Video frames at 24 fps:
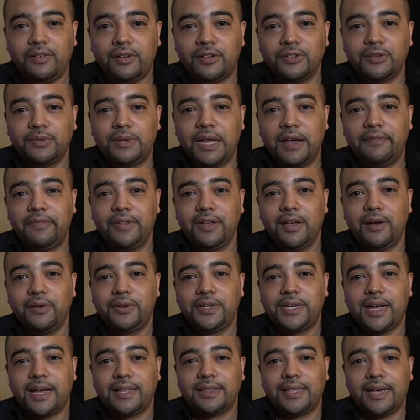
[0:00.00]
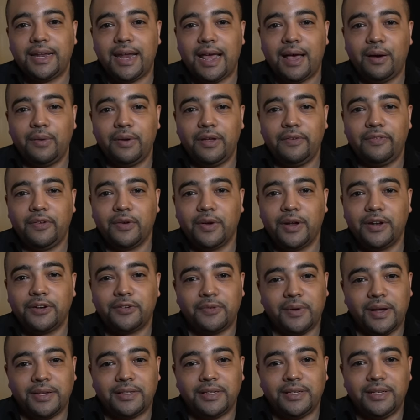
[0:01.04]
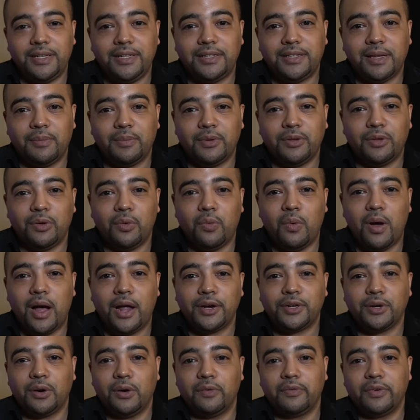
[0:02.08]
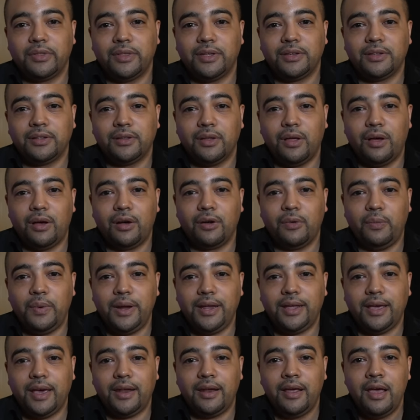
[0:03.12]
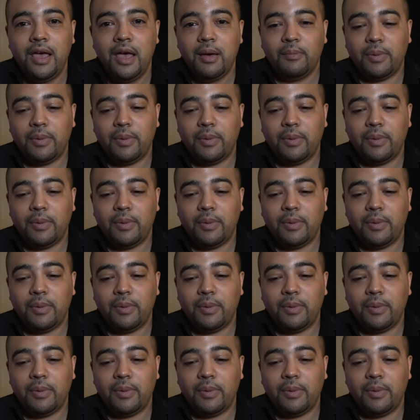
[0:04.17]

So definitely go check that out if you're interested and need something to watch over this long weekend.